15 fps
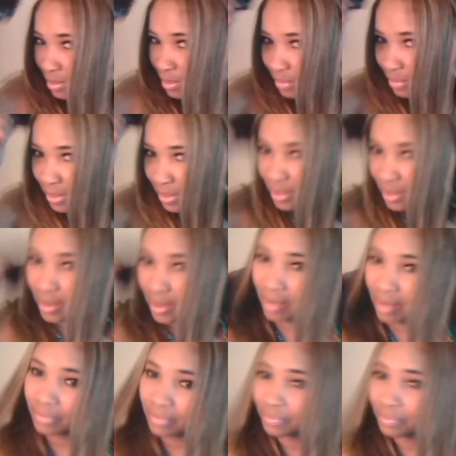But, you know,
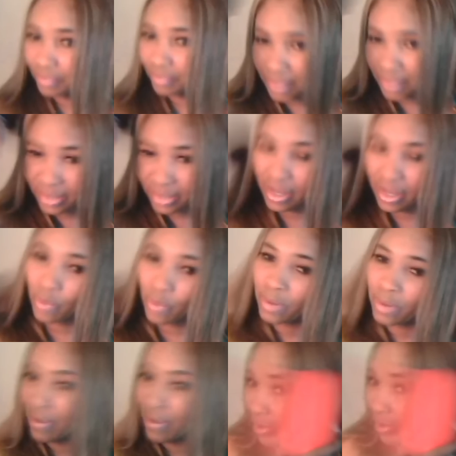it's not one
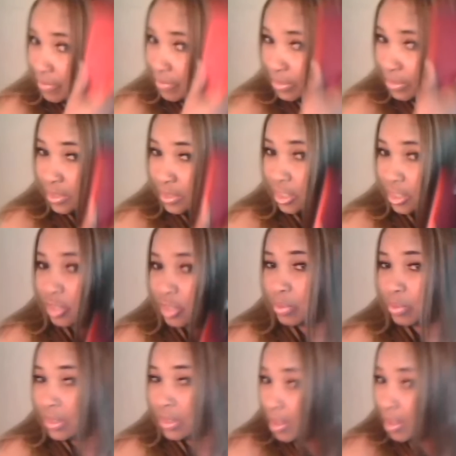of my favorites. Let's just
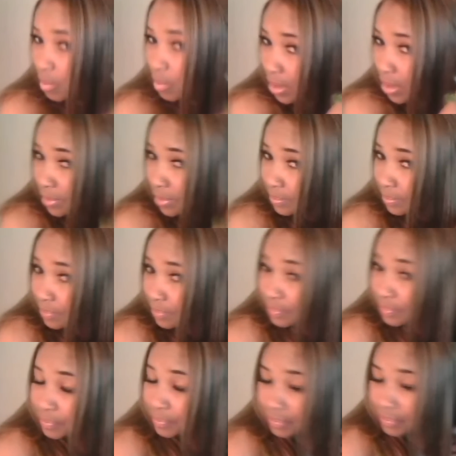put it that way.
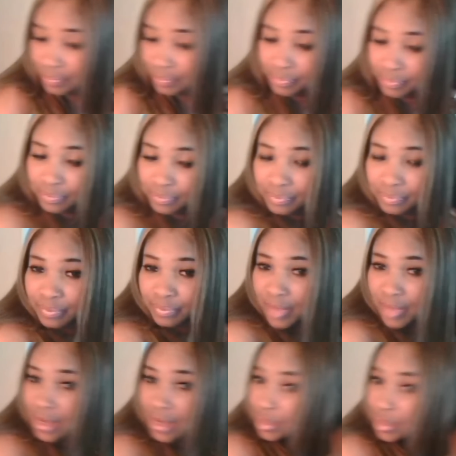
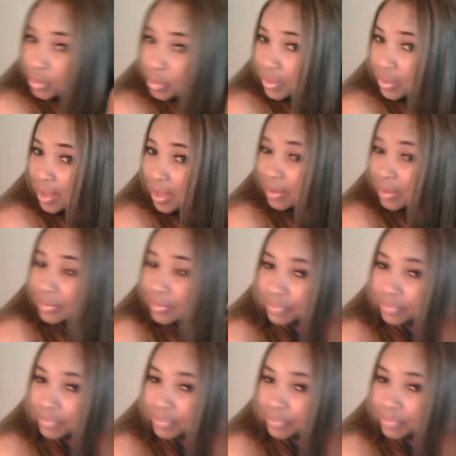I could do without it.